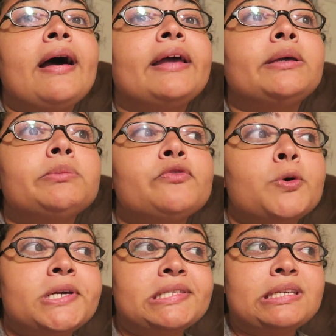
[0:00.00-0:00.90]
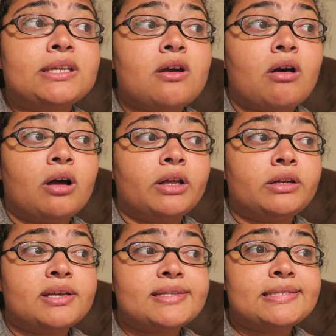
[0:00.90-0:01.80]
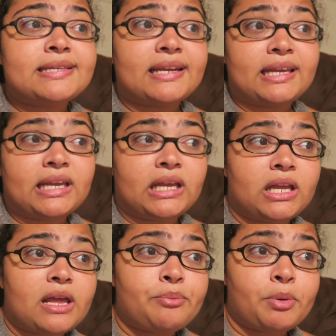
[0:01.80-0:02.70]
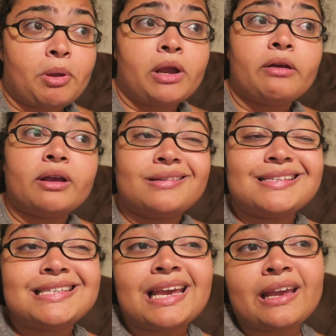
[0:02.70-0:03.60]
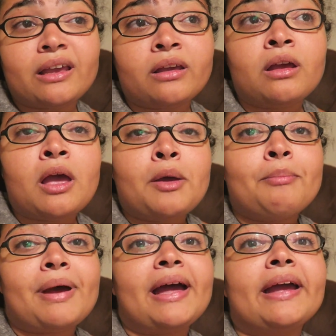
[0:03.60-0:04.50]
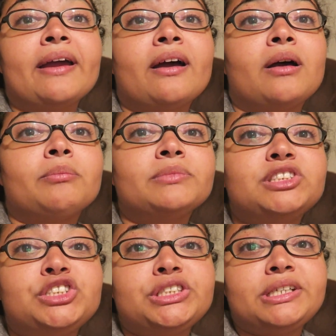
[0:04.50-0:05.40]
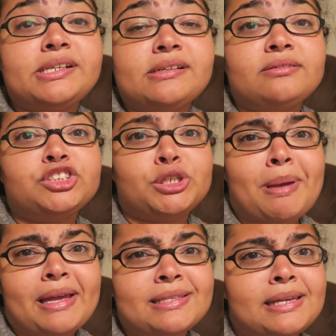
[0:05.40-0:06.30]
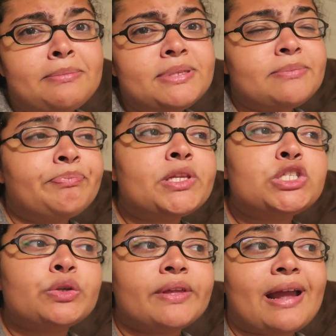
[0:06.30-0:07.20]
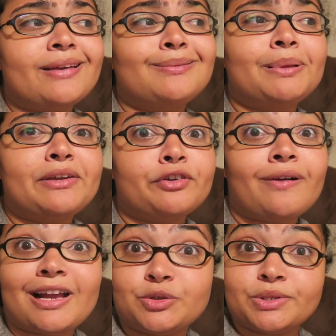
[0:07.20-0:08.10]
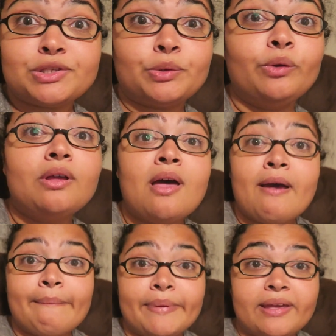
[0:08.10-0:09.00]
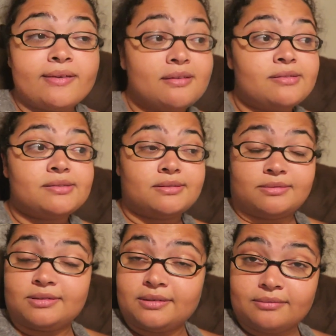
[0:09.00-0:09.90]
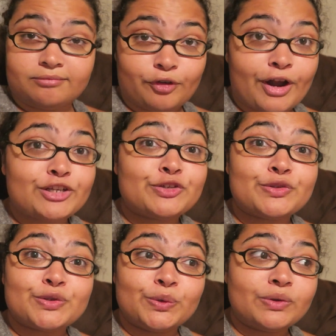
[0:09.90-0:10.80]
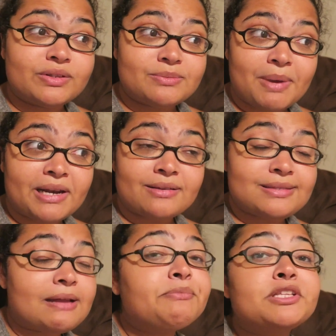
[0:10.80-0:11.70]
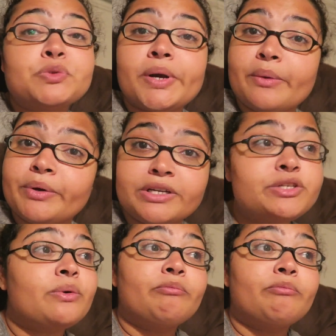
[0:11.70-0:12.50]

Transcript: I am focusing on studying and preparing to take my um, G GMAT exams so that I can apply for graduate school because graduate school is my next step. That's what I want to do.